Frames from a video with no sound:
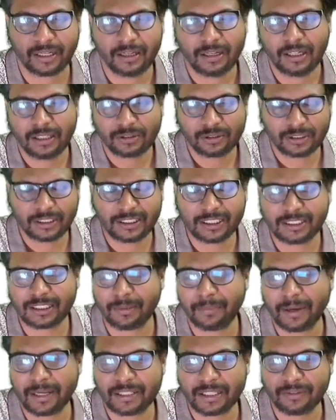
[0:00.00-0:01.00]
So this is the
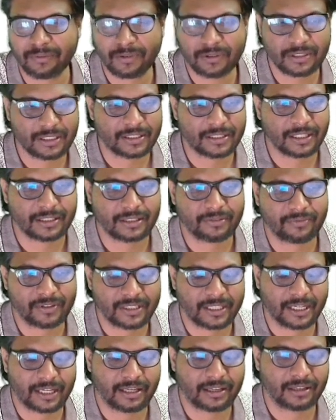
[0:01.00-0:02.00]
major features that which
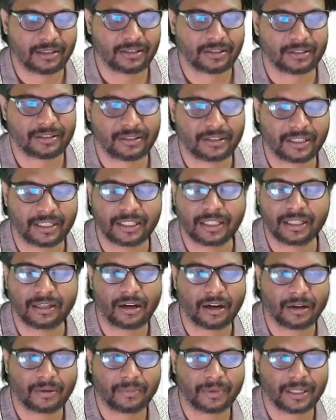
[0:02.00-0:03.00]
I read the
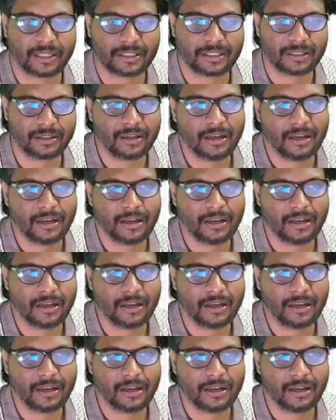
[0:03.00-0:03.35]
documentation.